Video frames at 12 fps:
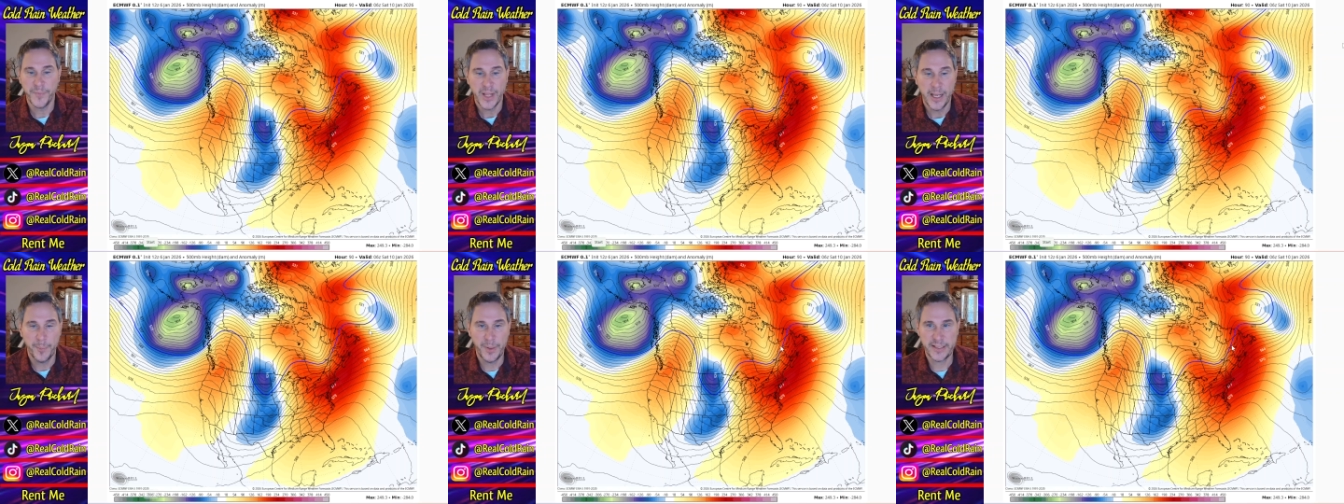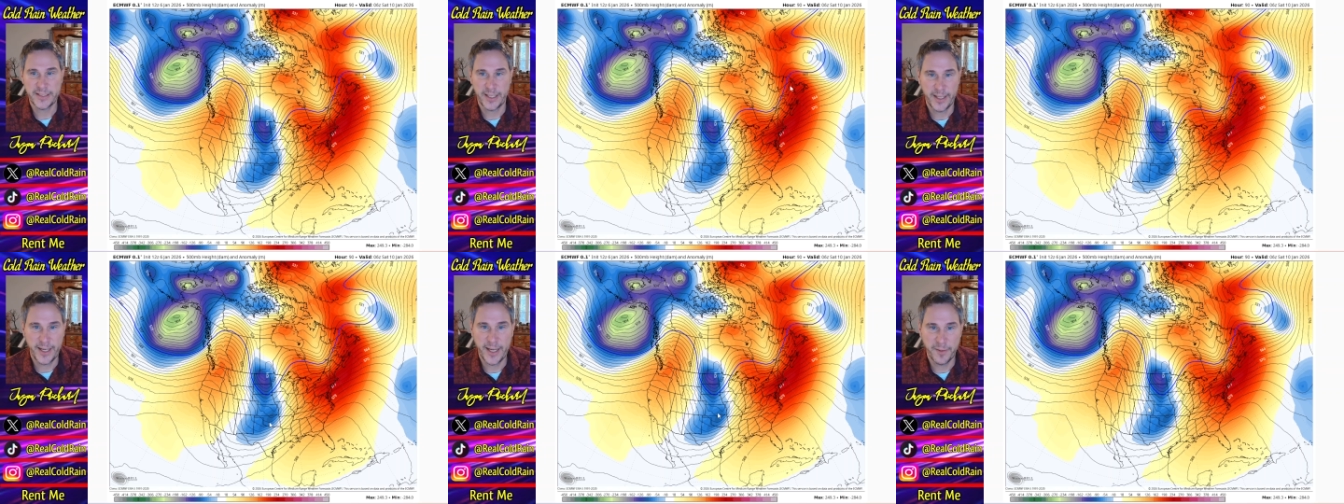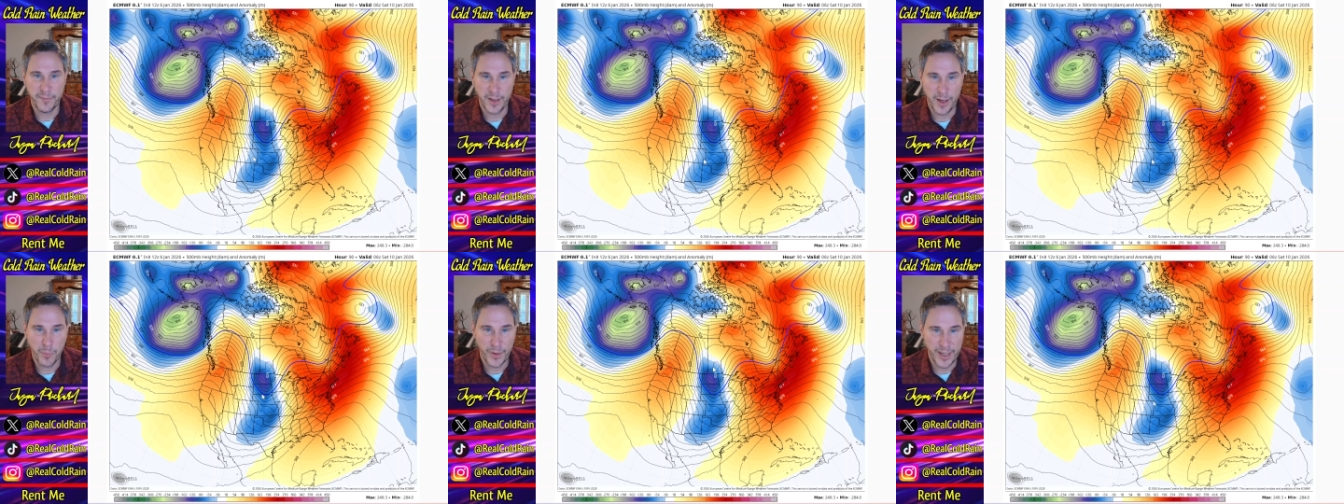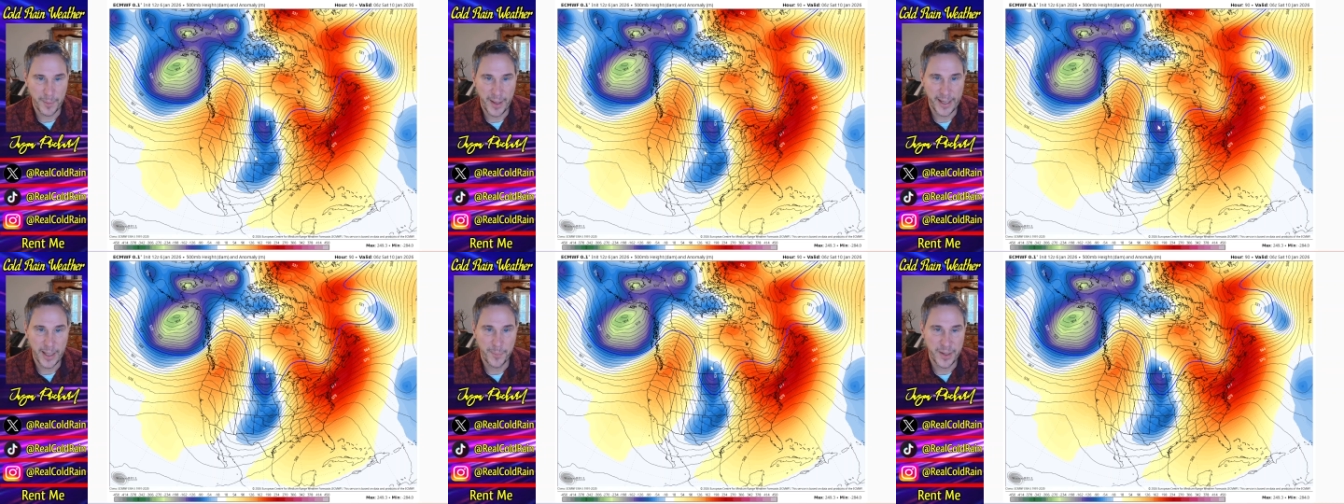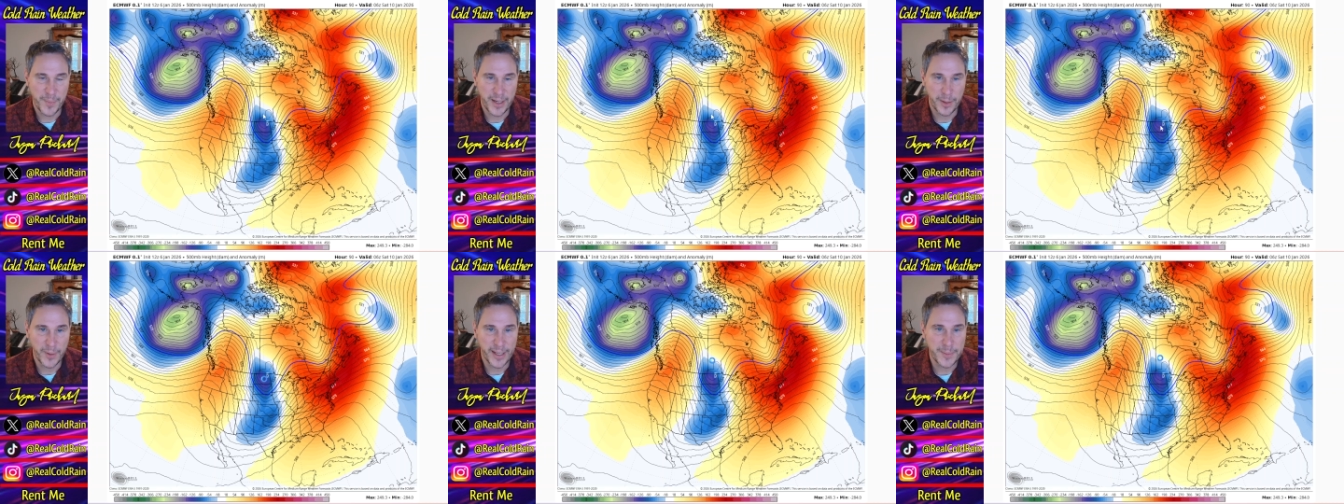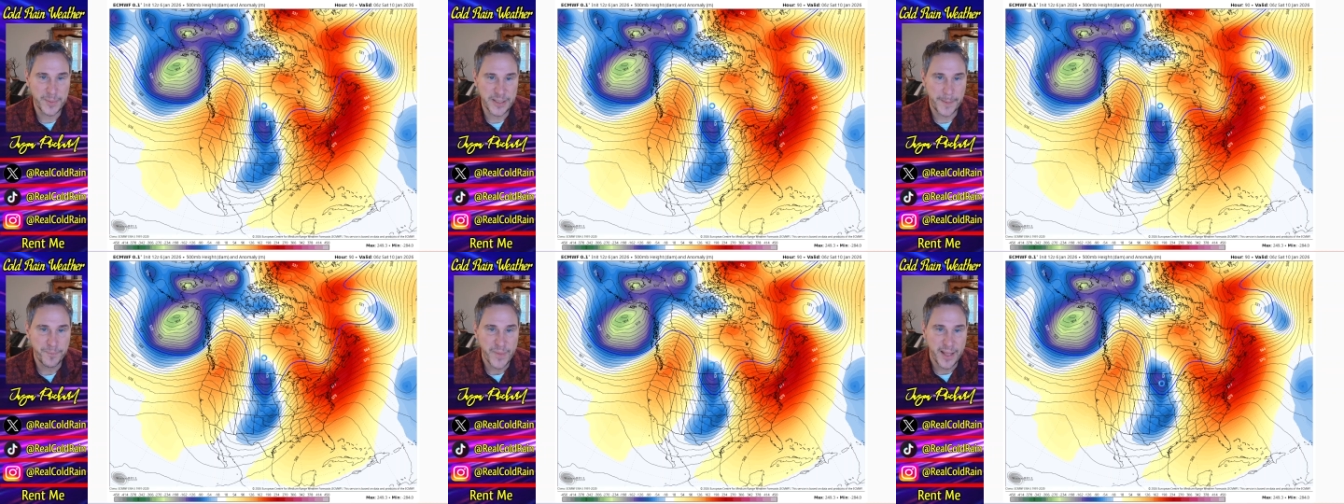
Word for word: But uh, in any event, I'll bring it back up in a minute when it comes up.